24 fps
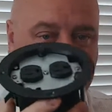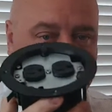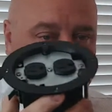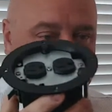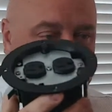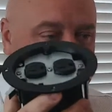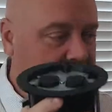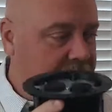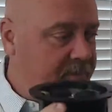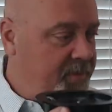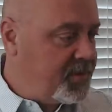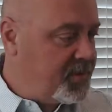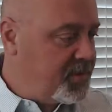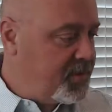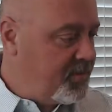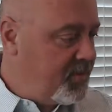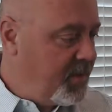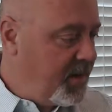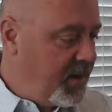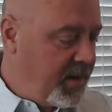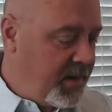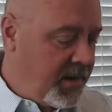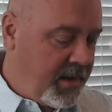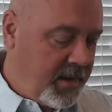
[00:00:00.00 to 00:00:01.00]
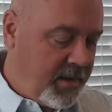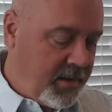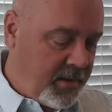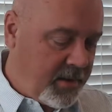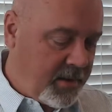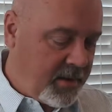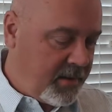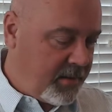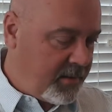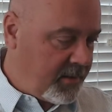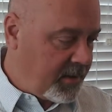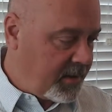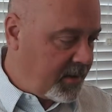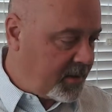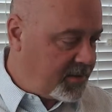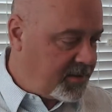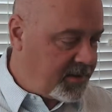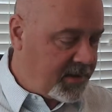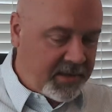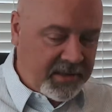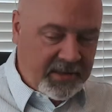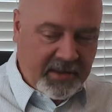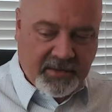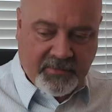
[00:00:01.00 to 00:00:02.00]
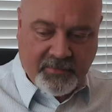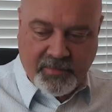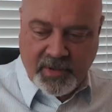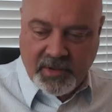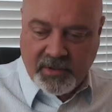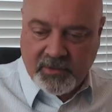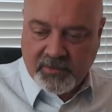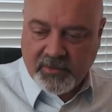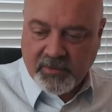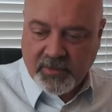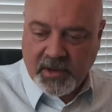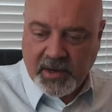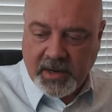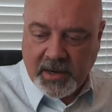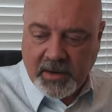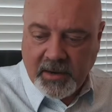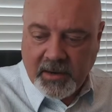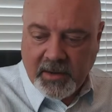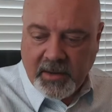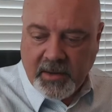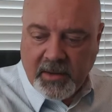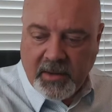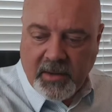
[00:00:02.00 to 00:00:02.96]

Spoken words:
This happens to be like I said, the FB3.